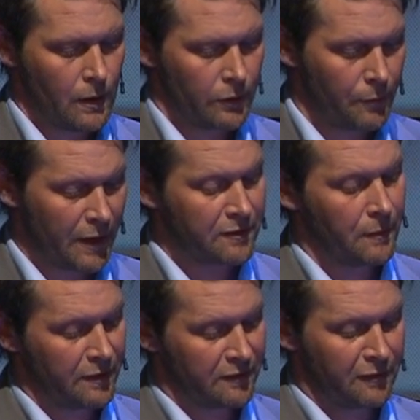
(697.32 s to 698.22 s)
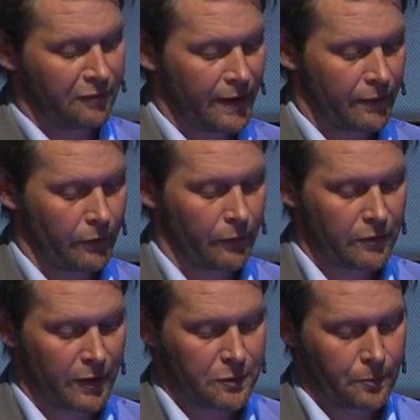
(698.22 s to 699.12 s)
To maximize the effect of the
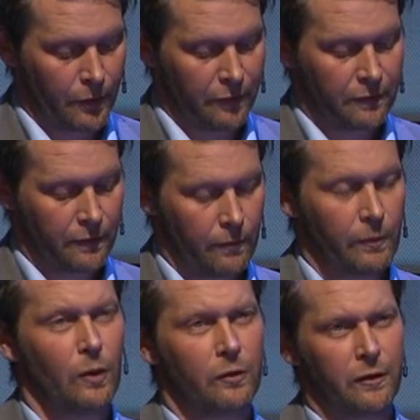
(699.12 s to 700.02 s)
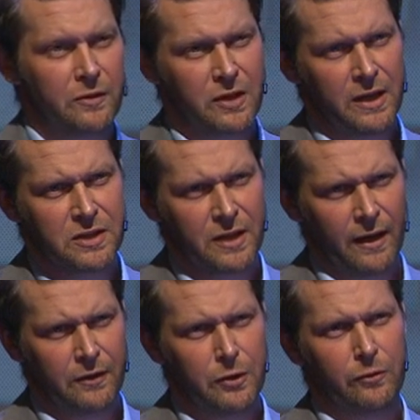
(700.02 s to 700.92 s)
touch points, we also have changed the
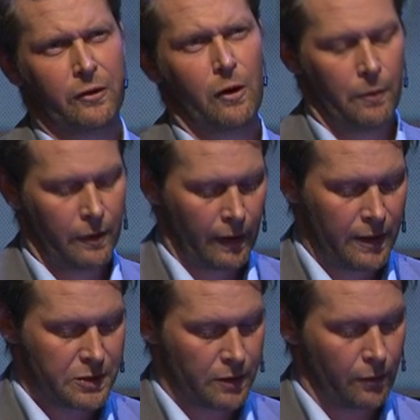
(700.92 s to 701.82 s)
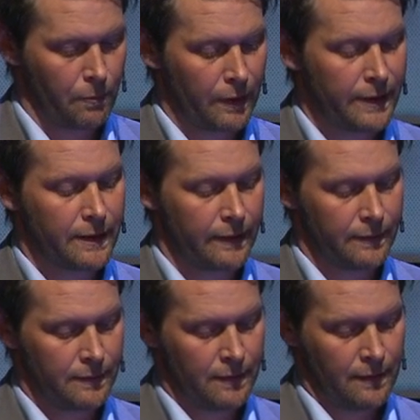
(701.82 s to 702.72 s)
end user communication
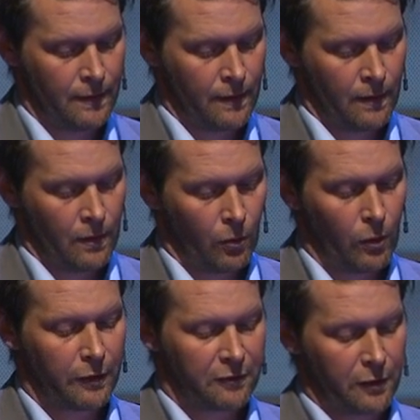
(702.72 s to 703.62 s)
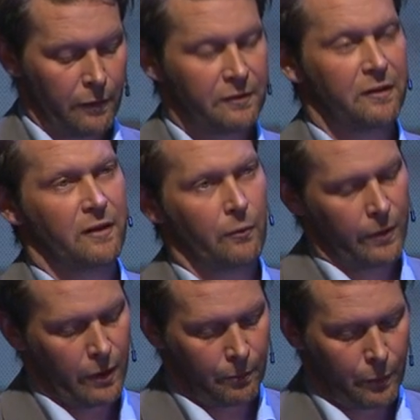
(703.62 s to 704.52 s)
completely. All the services that
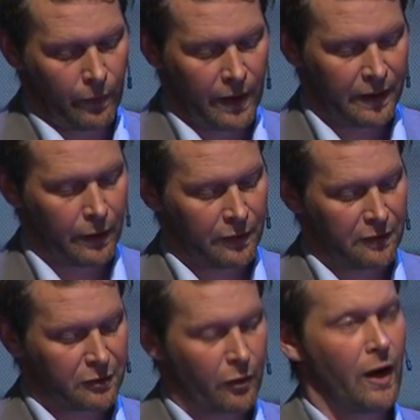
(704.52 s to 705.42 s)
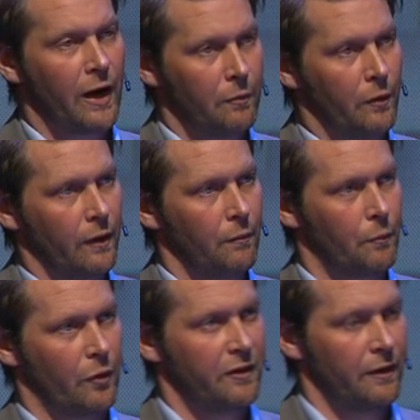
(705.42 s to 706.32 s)
we are providing are described
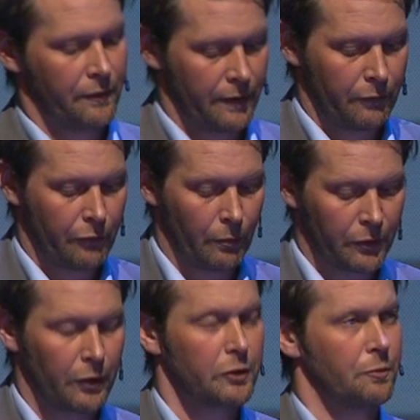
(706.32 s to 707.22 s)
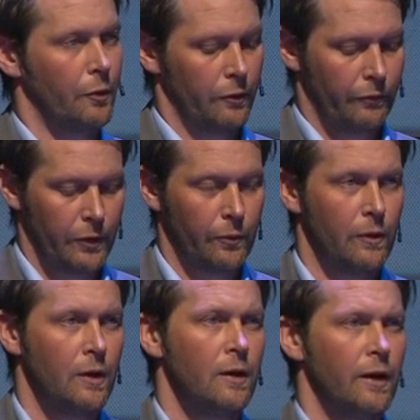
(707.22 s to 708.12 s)
and presented from a touch point view.
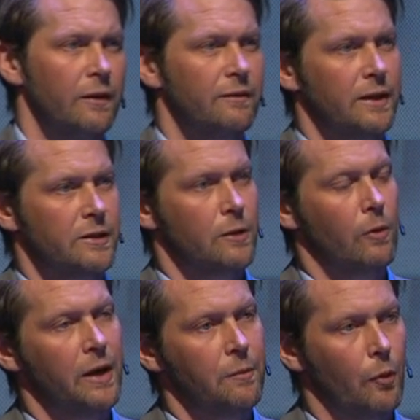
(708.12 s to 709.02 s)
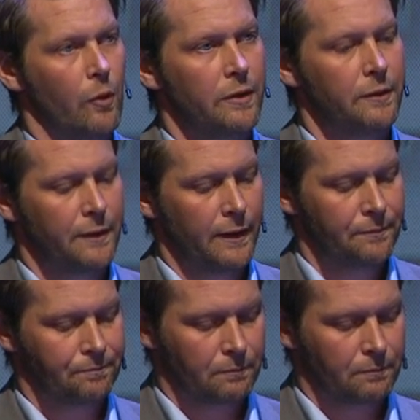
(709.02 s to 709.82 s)
And it's actually quite important that